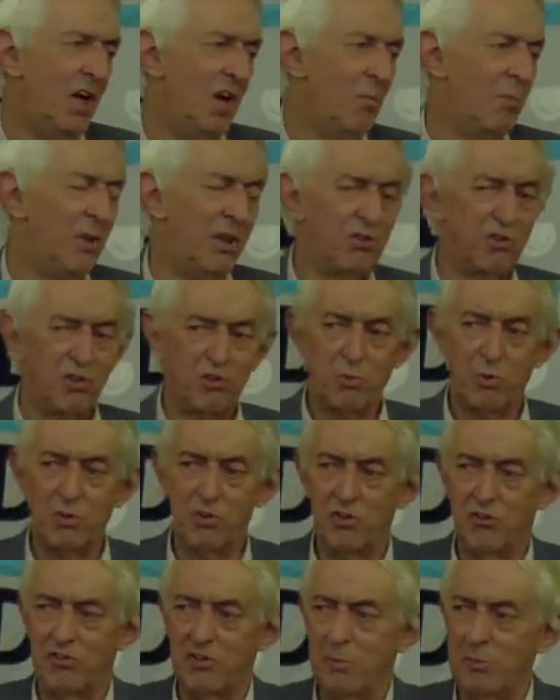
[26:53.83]
but they just
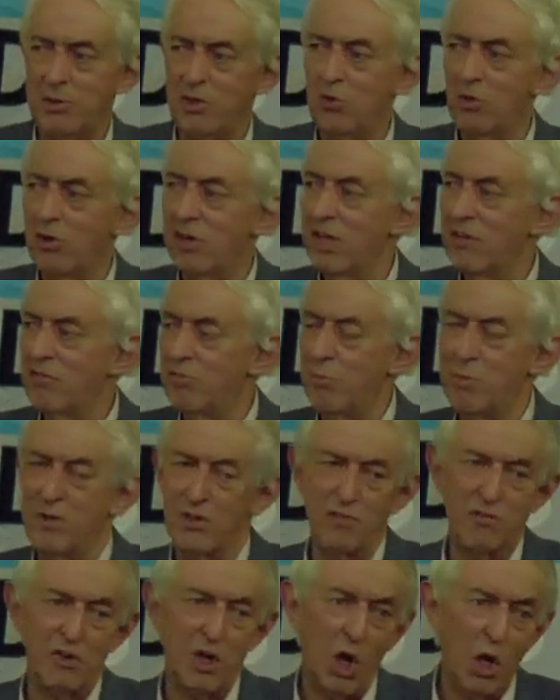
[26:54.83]
wanted somebody who would give a bit
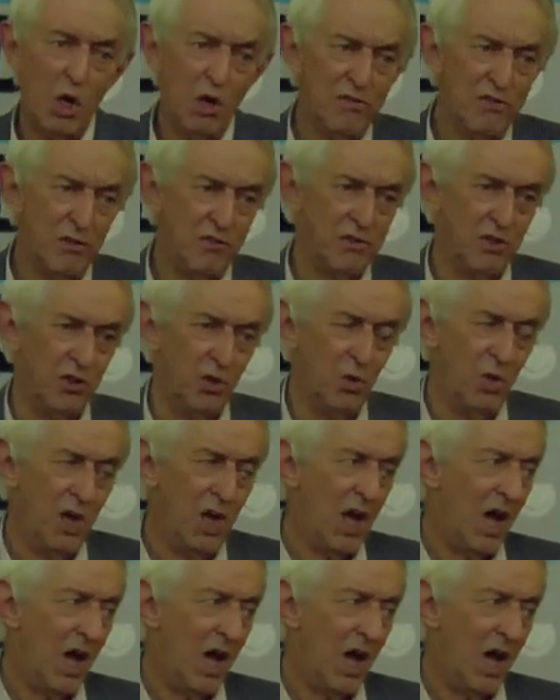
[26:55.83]
of an overview